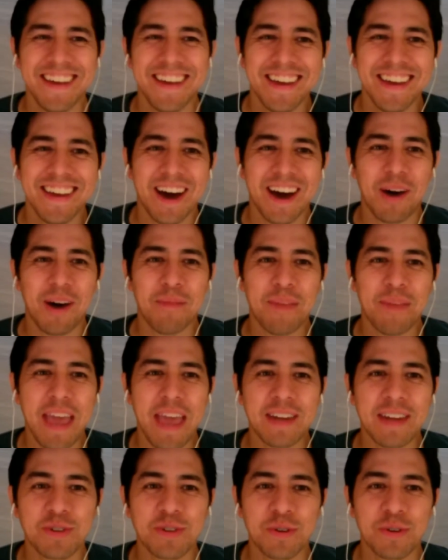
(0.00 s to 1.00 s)
So
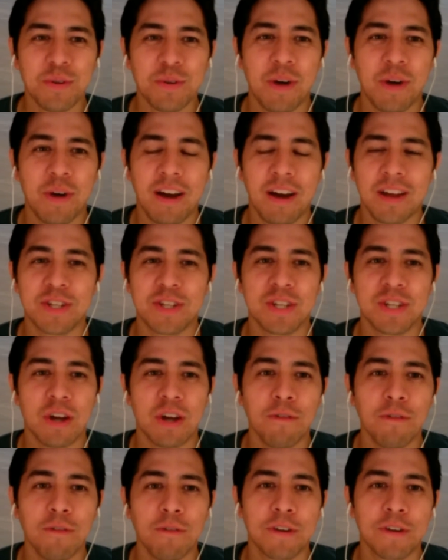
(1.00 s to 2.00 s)
Andrew
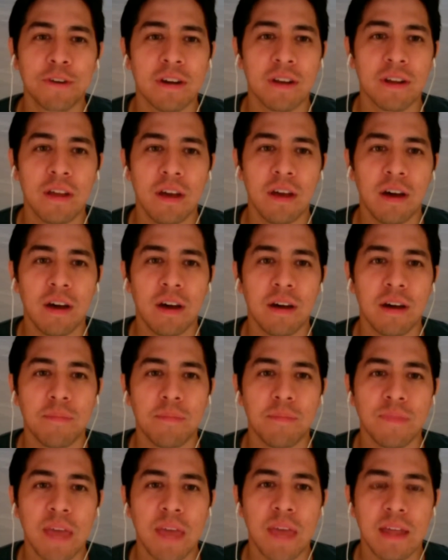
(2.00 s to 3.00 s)
Shover,
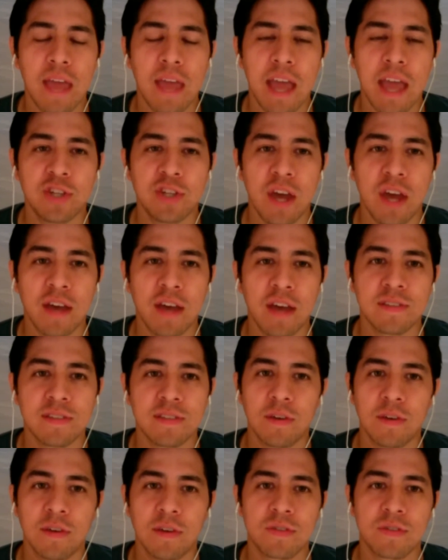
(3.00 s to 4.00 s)

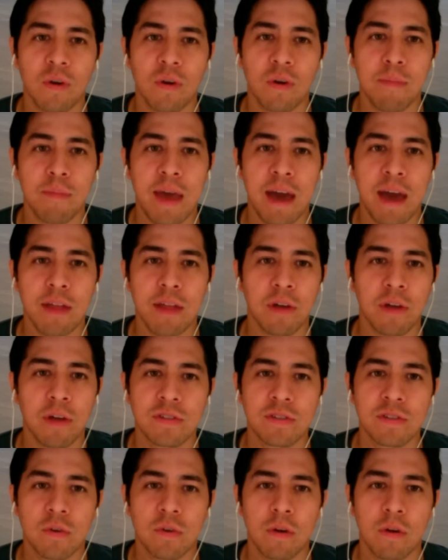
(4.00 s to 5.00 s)

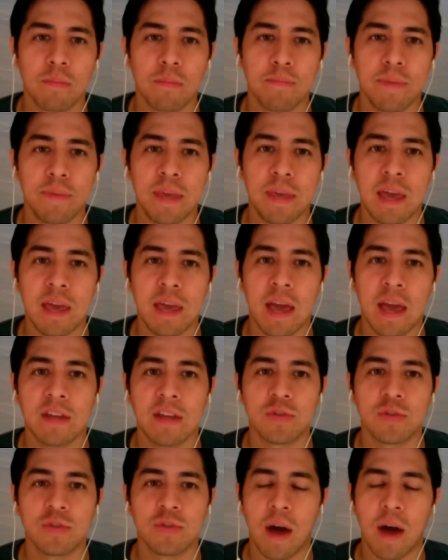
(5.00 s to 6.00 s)

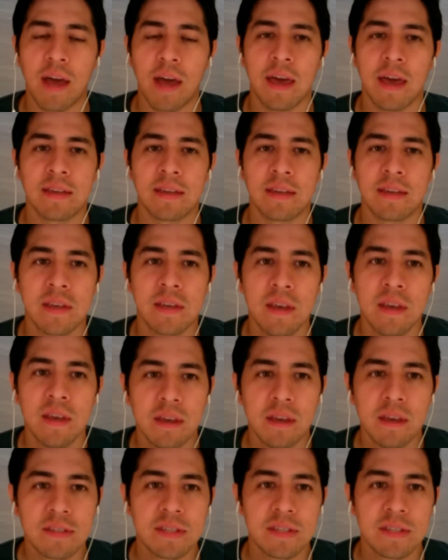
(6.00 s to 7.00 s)
HS_math_PHYS,
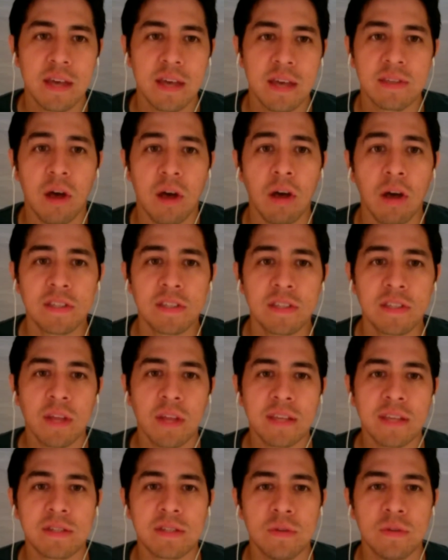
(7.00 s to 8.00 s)
says, also
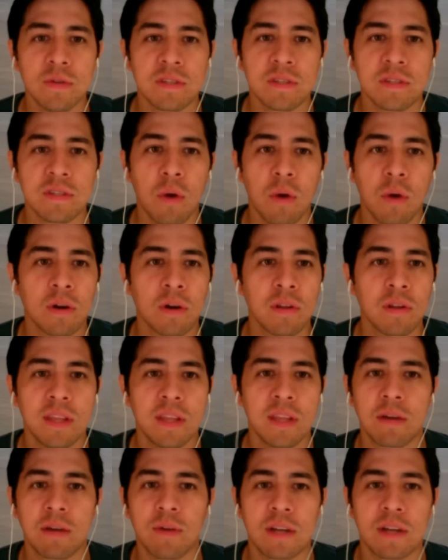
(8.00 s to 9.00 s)
let students know early
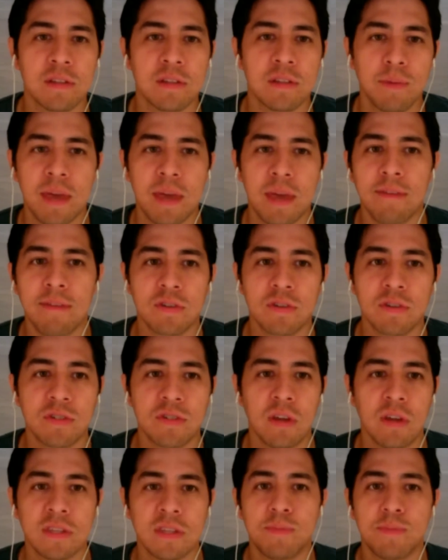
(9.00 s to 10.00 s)
that correcting their behavior is done
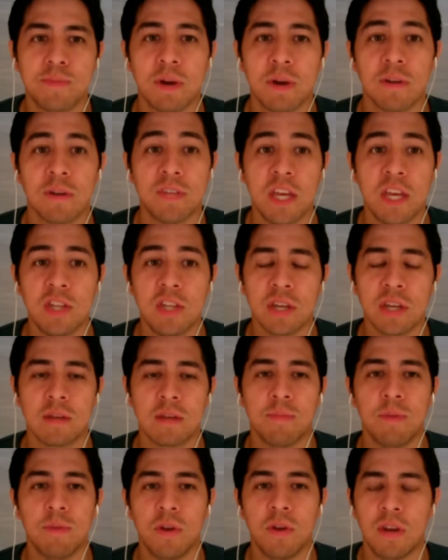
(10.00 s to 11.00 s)
in the spirit of teaching and
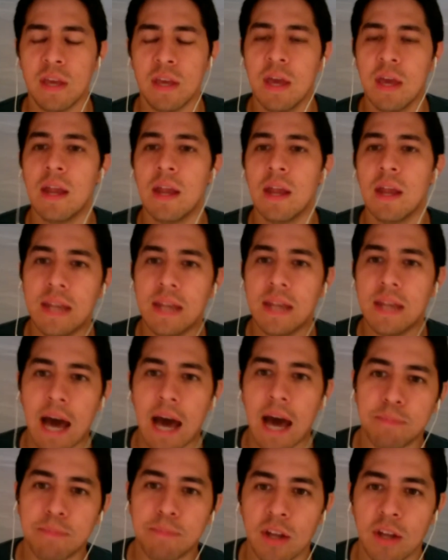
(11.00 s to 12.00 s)
community,
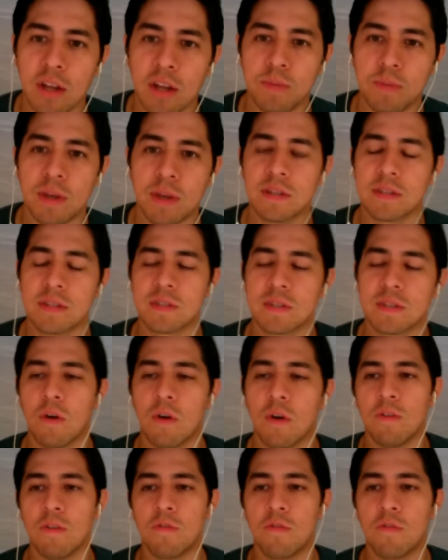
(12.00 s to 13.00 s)
not punishment. So
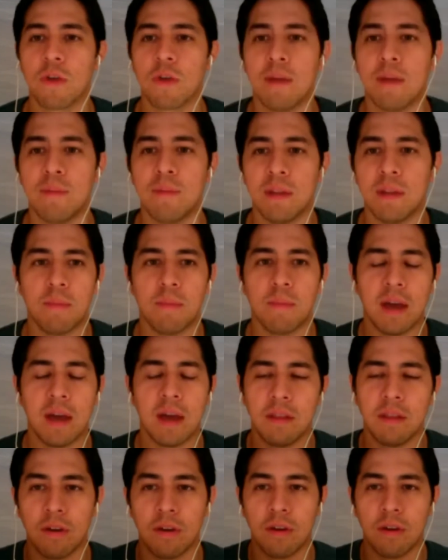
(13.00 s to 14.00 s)
if you frame it in the mind
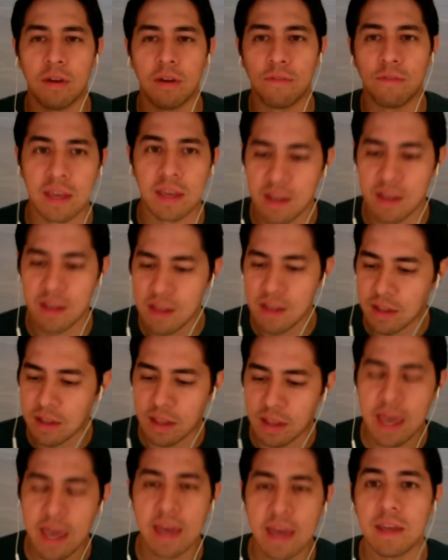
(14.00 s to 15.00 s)
of like
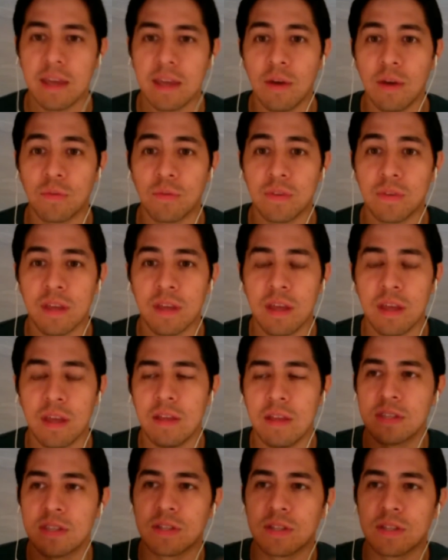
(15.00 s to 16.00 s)
hey,
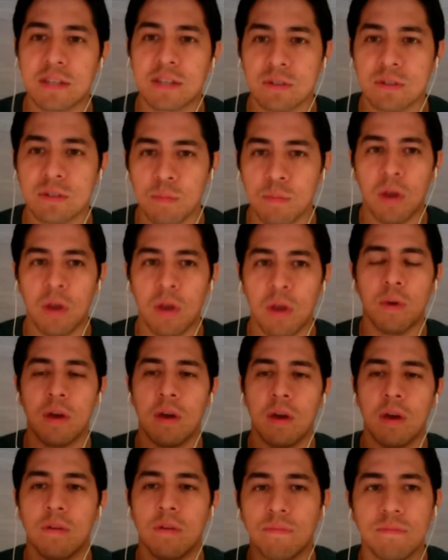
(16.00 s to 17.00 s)
in this classroom,
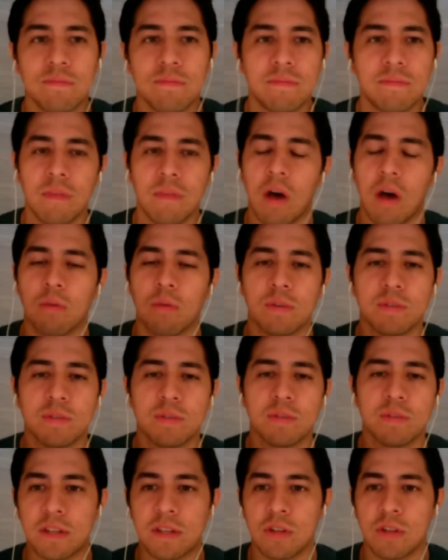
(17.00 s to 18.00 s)
we all
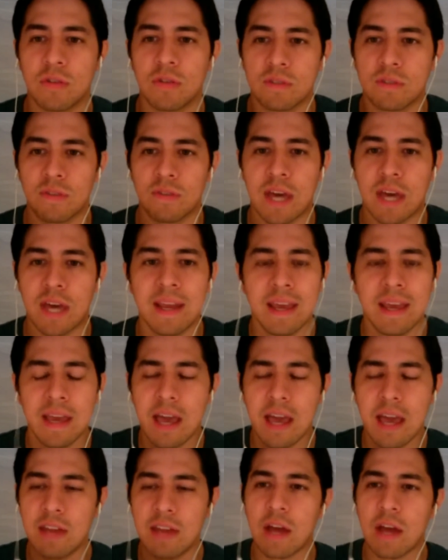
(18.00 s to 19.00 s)
respect each other and stuff like that,
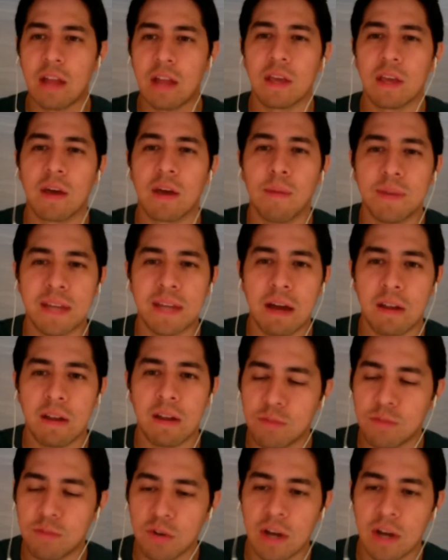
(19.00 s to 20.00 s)
and you're not like coming down on
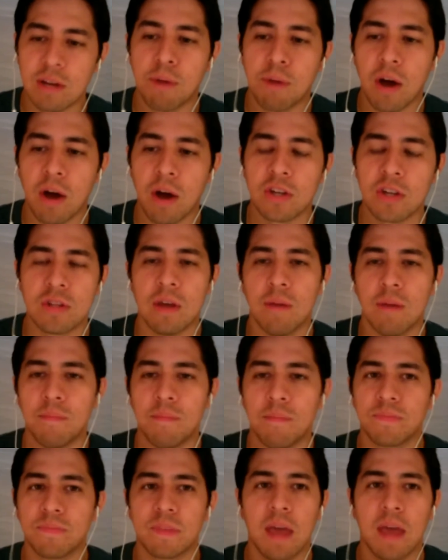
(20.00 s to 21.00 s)
them trying to punish them.
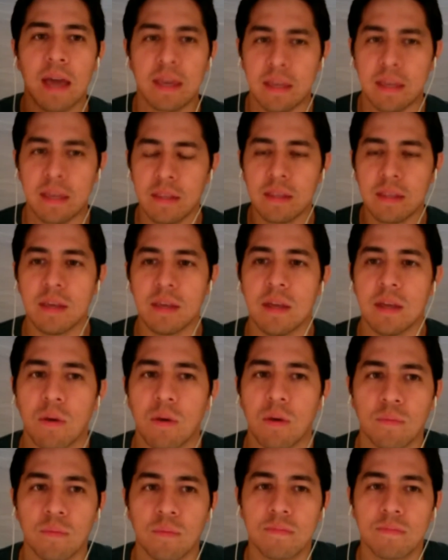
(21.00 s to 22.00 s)

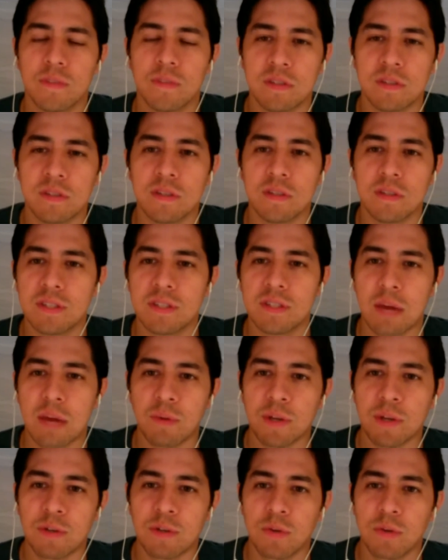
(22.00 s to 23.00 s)
Does that
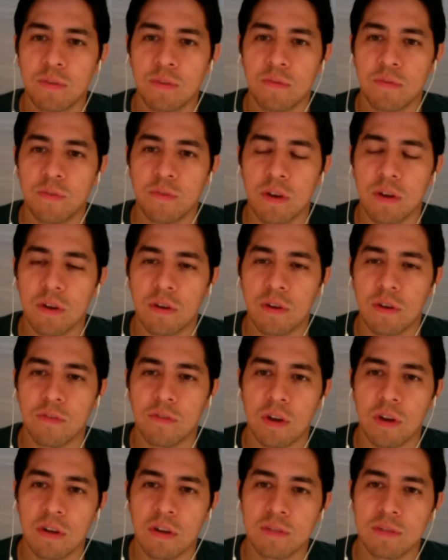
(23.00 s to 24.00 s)
ring true for
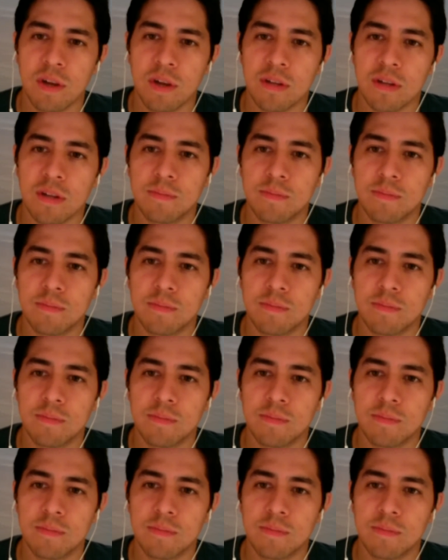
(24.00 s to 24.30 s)
your experience?